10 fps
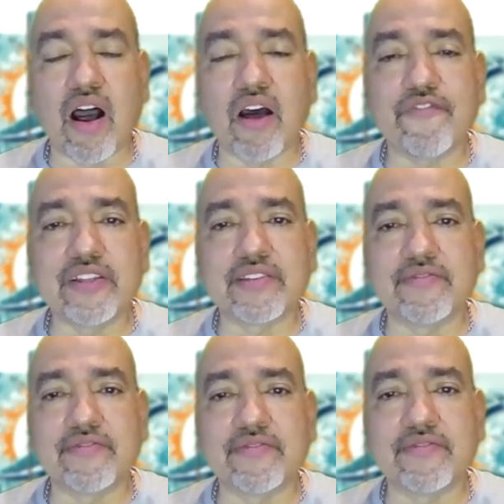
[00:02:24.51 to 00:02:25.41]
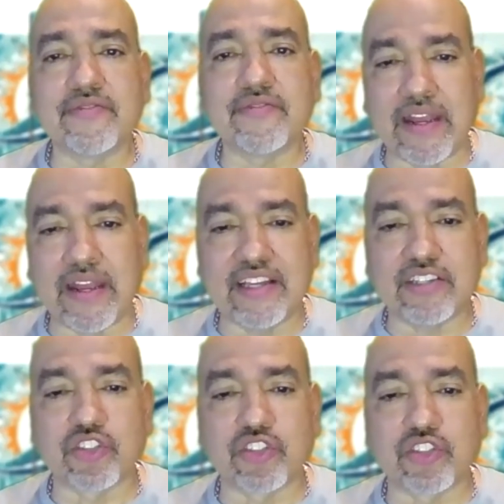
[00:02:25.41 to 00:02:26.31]
Offensive tackle
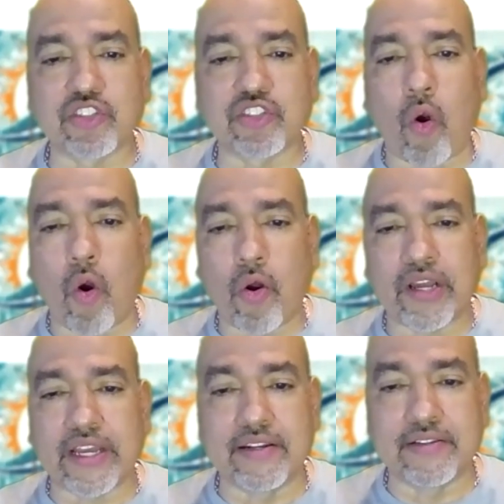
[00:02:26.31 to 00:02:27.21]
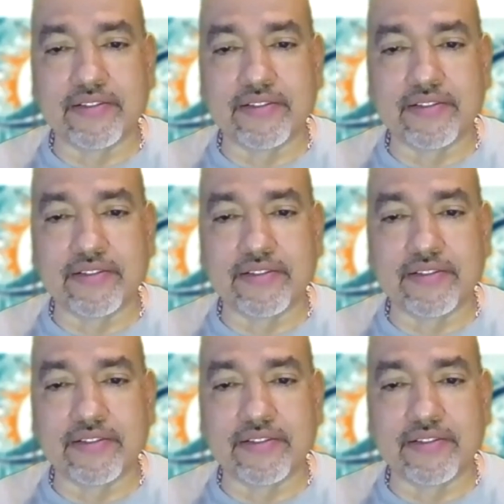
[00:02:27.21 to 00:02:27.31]
Penei Sewell, Oregon.